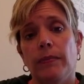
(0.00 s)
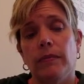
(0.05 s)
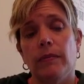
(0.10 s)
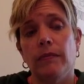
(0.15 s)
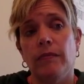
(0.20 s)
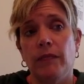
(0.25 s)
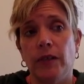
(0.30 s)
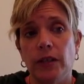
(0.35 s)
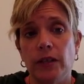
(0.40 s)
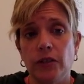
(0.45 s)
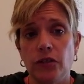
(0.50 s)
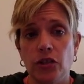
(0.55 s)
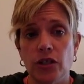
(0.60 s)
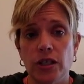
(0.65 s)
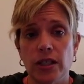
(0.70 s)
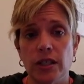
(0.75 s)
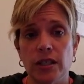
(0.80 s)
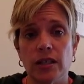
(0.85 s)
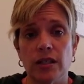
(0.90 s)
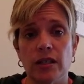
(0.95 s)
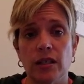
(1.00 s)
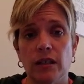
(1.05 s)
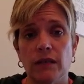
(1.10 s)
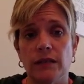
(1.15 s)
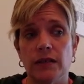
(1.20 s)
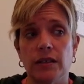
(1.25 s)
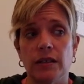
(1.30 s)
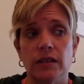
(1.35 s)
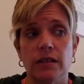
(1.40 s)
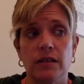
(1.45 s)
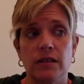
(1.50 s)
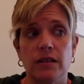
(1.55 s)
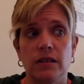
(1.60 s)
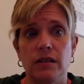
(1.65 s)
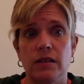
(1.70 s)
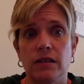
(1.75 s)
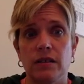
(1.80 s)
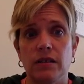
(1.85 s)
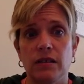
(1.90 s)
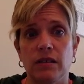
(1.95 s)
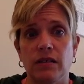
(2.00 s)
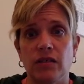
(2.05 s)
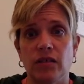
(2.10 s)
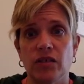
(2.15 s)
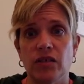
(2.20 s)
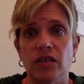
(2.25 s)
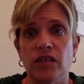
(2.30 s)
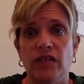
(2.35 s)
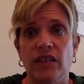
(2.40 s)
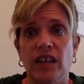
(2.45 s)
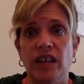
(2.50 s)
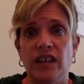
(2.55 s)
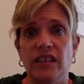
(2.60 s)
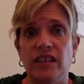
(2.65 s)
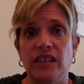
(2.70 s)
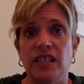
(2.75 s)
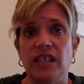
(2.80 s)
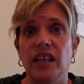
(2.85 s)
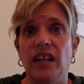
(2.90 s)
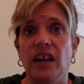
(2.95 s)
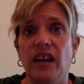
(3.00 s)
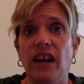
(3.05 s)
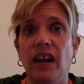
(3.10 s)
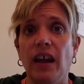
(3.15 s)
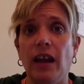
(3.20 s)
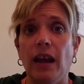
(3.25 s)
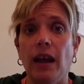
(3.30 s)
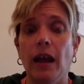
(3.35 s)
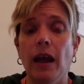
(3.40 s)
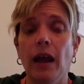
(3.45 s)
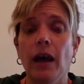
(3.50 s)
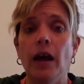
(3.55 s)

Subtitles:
villages and stuff to diversify the DNA.